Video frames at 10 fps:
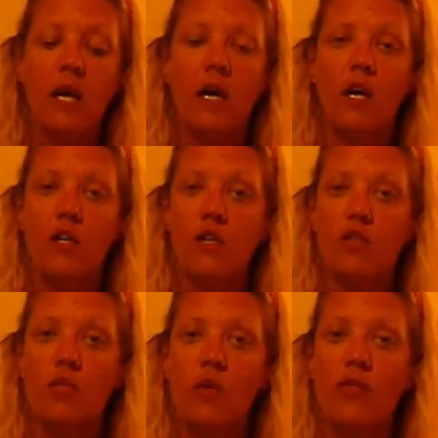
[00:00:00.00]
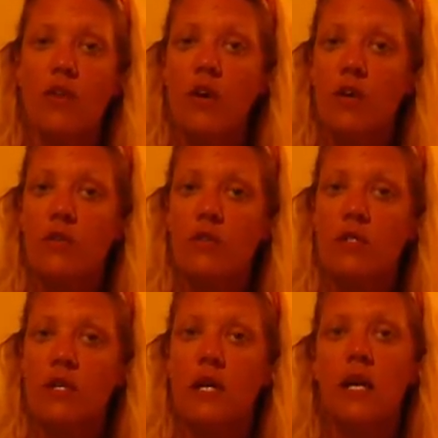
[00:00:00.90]
unusual thirst,
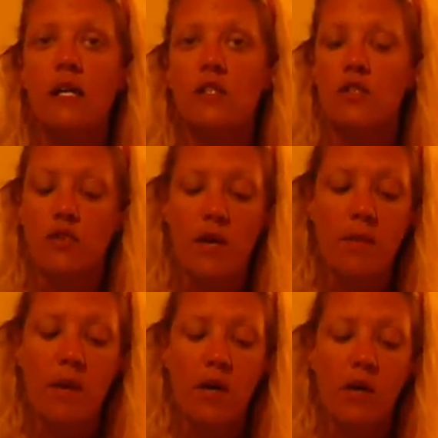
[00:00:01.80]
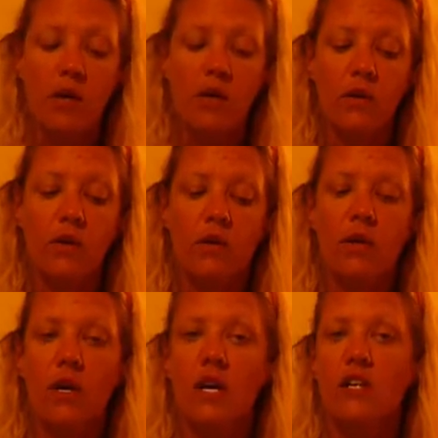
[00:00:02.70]
extreme hunger,
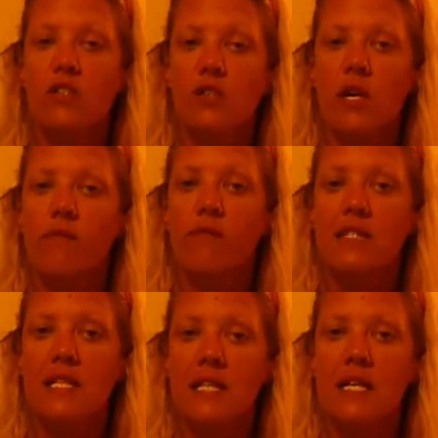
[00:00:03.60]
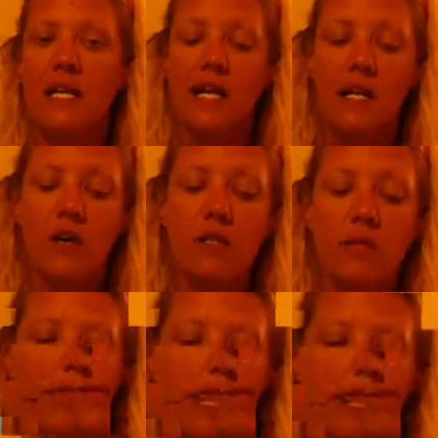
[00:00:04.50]
extreme fatigue, and
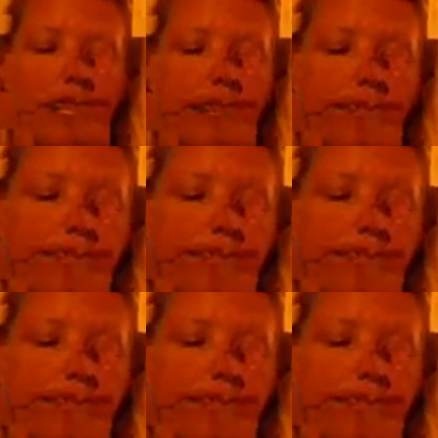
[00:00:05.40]
irritability.